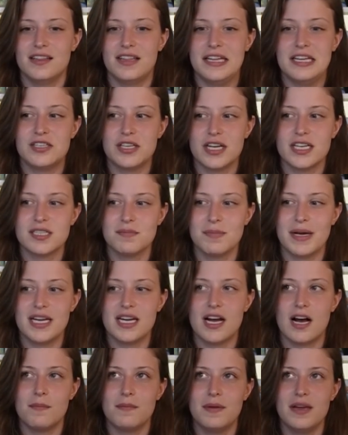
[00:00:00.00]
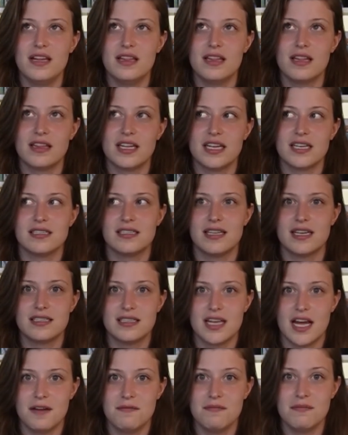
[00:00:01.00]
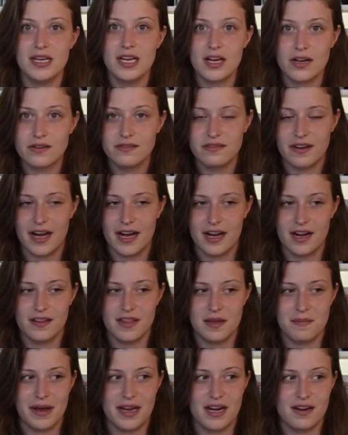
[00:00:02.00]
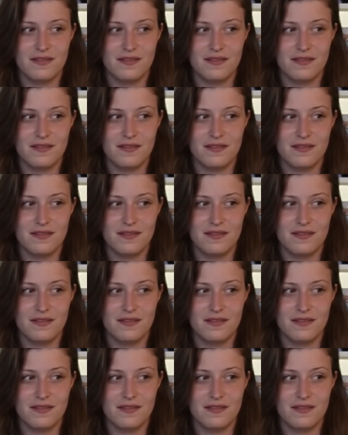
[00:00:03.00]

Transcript: They just might not be the things that set me on fire. They might